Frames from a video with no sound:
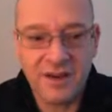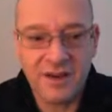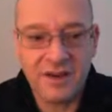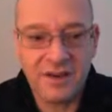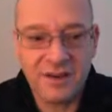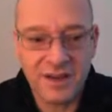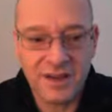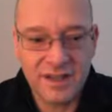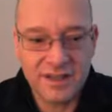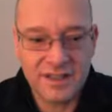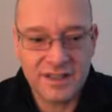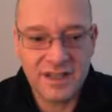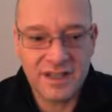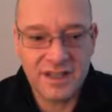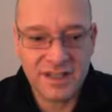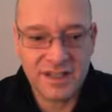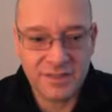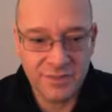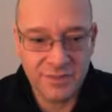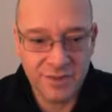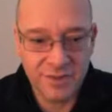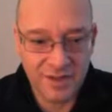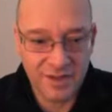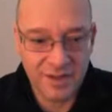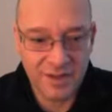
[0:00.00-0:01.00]
earnings
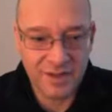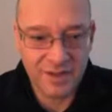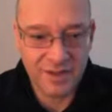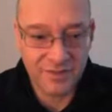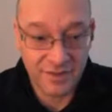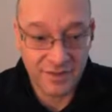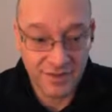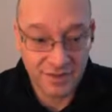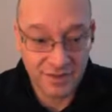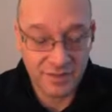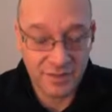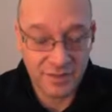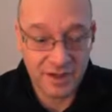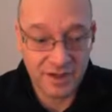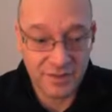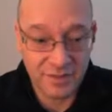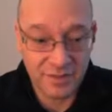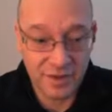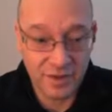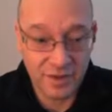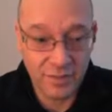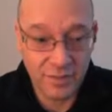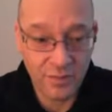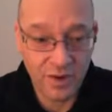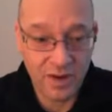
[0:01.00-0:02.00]
estimate for
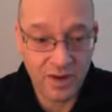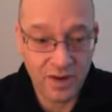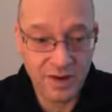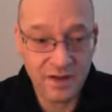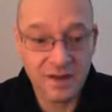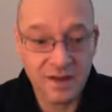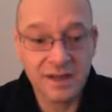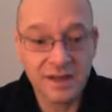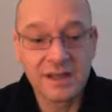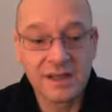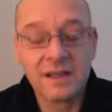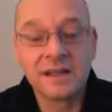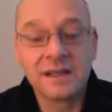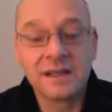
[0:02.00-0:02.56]
2021.